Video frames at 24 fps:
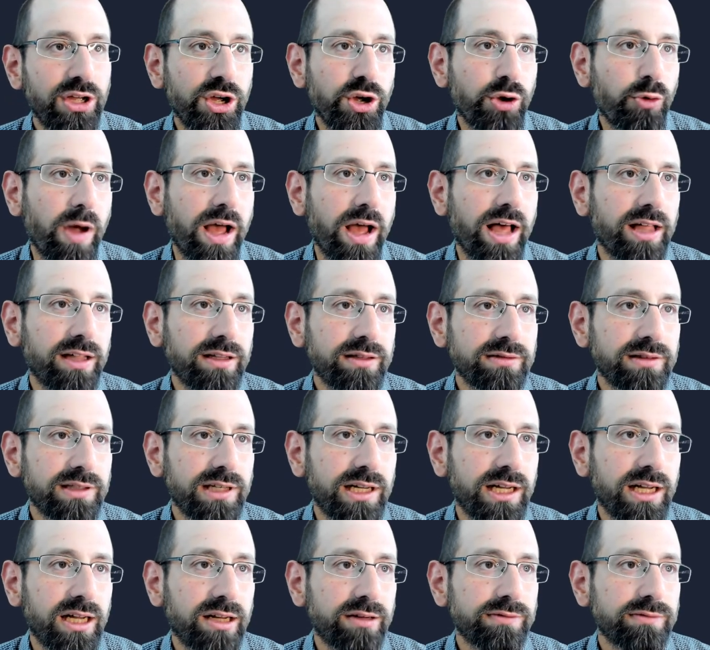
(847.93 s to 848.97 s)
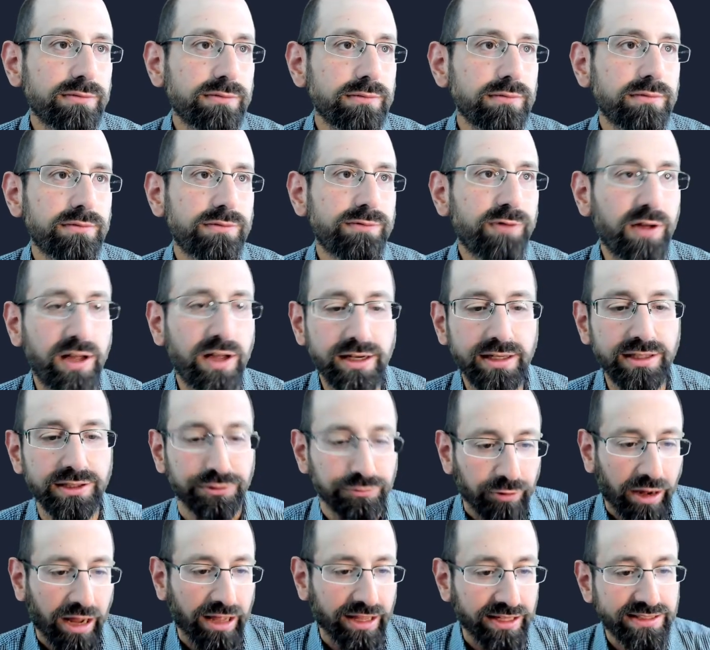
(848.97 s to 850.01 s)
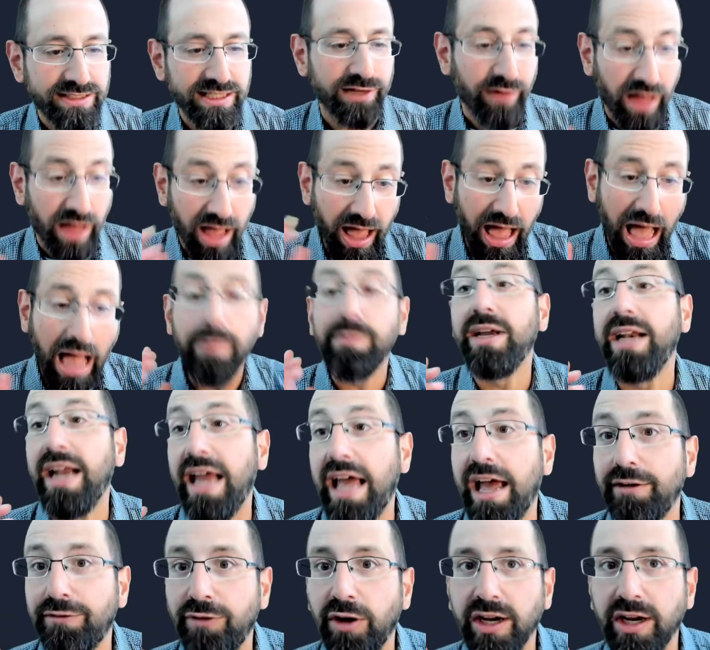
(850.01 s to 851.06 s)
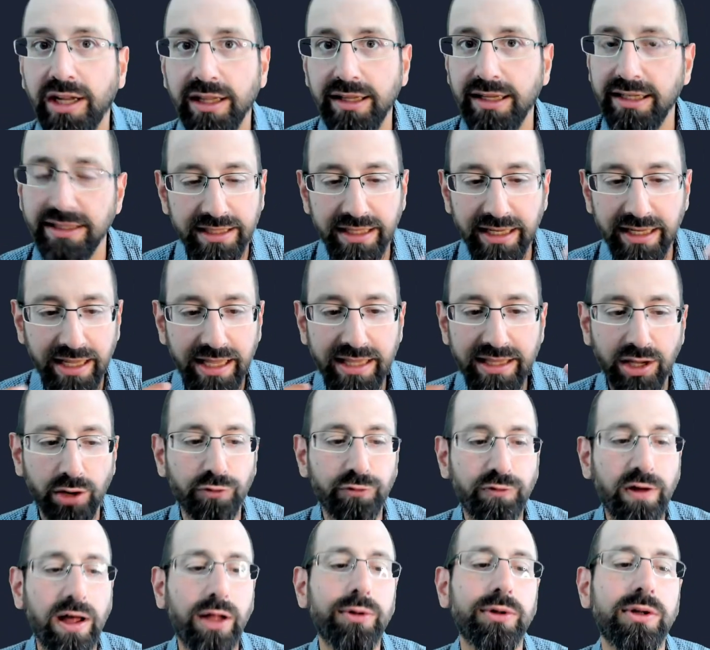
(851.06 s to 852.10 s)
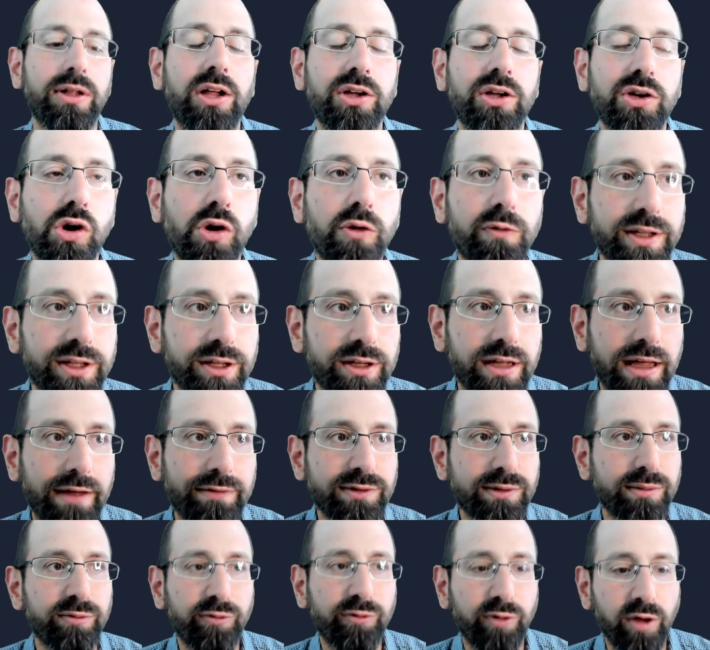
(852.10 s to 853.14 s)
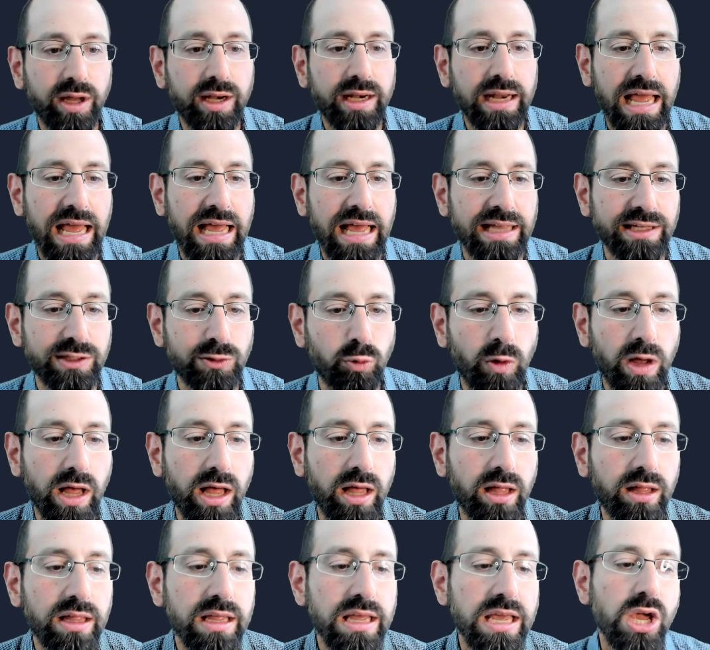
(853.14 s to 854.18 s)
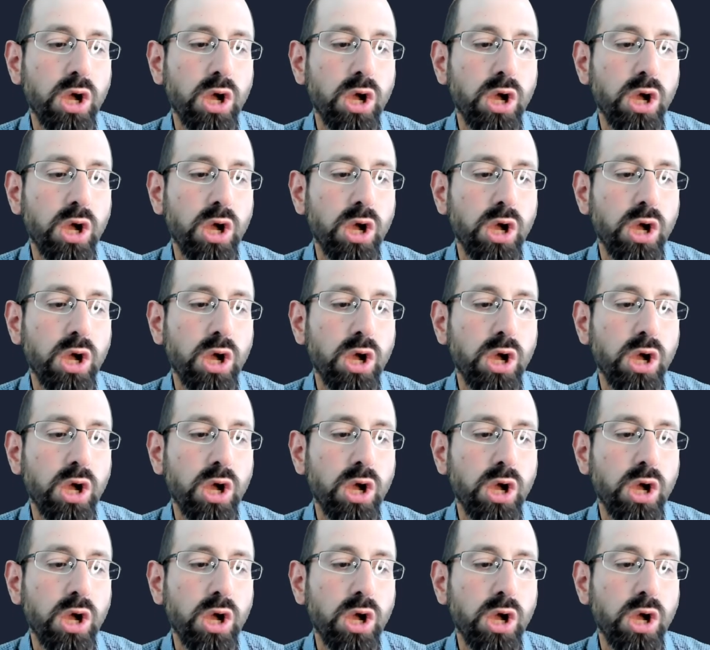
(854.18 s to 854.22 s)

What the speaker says: Well, fun is relative. I'm going to have fun at least, and following along, hopefully you'll have some fun as well.